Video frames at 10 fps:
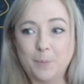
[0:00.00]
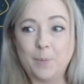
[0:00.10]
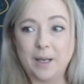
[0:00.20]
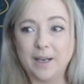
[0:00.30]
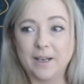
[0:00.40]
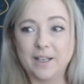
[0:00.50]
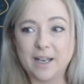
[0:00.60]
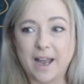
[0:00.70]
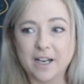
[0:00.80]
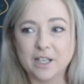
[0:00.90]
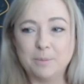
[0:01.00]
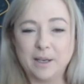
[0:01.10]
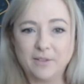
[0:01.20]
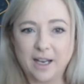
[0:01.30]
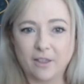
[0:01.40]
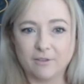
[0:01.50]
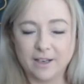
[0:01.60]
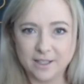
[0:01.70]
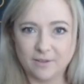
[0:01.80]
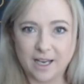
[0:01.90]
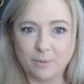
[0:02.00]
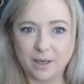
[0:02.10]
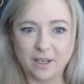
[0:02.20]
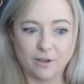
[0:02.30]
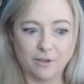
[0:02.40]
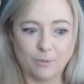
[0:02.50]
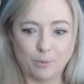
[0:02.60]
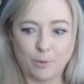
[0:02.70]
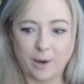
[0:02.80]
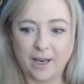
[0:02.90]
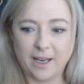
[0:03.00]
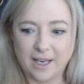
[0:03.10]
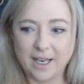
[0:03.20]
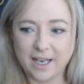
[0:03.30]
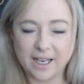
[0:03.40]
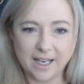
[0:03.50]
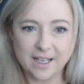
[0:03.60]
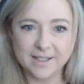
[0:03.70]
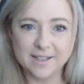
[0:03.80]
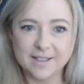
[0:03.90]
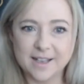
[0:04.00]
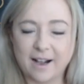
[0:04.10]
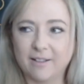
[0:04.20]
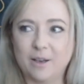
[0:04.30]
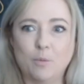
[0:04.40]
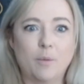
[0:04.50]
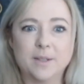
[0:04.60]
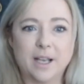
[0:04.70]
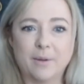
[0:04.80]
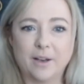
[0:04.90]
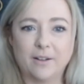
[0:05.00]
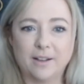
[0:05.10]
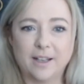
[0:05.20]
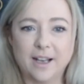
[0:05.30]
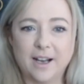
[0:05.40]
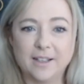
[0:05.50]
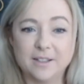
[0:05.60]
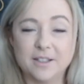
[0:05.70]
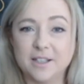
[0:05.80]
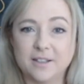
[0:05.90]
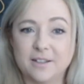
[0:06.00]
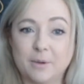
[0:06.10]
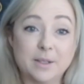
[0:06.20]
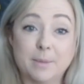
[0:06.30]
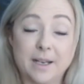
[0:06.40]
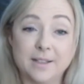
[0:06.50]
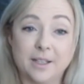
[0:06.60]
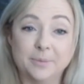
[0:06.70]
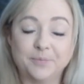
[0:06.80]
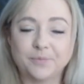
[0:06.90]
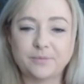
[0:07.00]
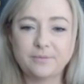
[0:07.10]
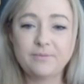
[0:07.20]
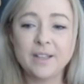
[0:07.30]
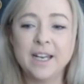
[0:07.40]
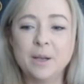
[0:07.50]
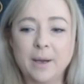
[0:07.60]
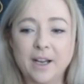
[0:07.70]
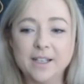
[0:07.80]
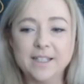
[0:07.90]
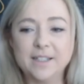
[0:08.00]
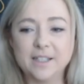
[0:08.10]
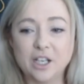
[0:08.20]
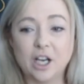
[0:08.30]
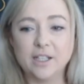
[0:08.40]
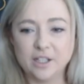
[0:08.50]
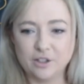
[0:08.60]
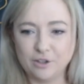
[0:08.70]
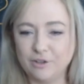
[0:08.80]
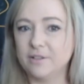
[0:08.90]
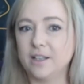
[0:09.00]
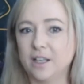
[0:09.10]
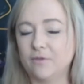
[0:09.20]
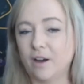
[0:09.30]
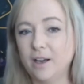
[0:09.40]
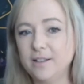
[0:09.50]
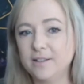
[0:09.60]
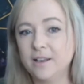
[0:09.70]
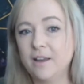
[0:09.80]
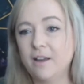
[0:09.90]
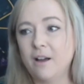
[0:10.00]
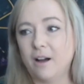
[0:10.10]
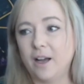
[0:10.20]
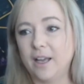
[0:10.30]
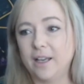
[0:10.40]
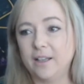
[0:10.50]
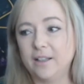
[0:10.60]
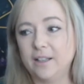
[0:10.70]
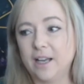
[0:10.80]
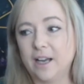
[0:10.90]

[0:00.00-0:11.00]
But to actually be on the other end of that, where it is exactly what was going on in the cards, it was amazing. Anyway, I did use the advice. I